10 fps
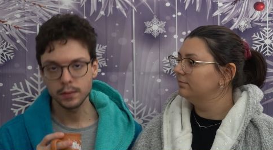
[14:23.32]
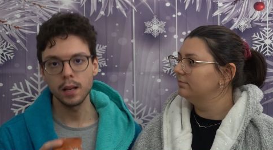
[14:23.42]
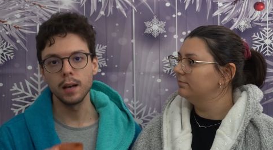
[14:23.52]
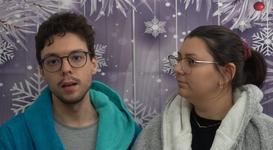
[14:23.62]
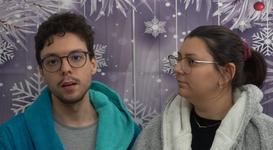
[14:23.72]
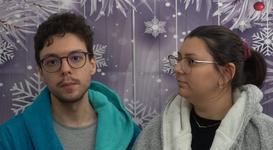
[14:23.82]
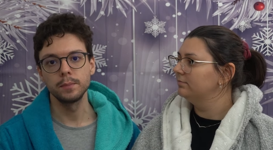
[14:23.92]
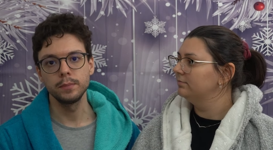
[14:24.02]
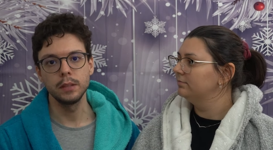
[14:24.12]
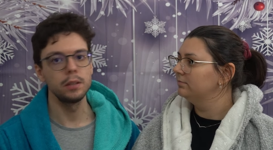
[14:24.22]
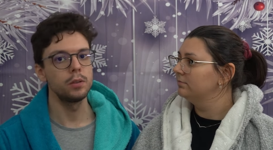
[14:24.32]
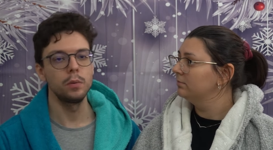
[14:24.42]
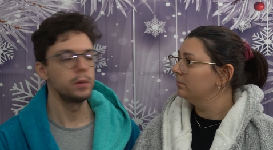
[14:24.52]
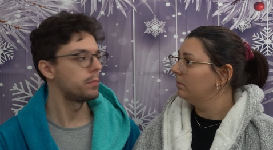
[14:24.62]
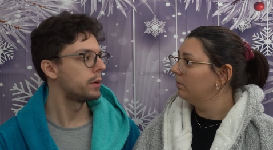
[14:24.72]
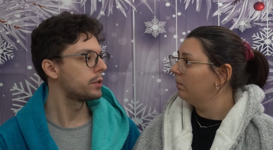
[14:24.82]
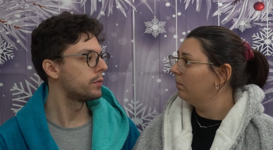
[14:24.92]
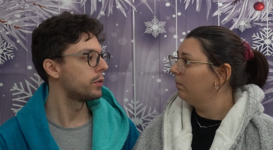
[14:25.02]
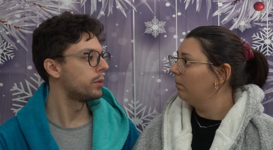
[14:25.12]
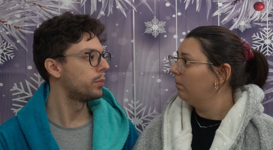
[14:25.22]
Speaker 1: nine. There is always
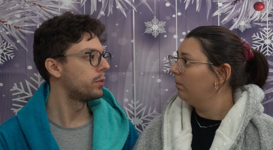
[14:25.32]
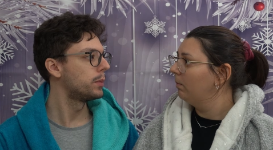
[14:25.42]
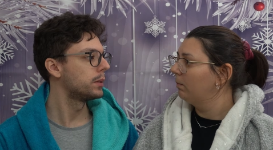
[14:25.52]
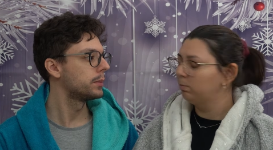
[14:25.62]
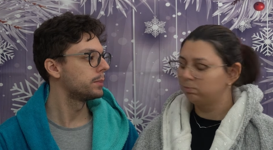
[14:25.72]
margin for improvement.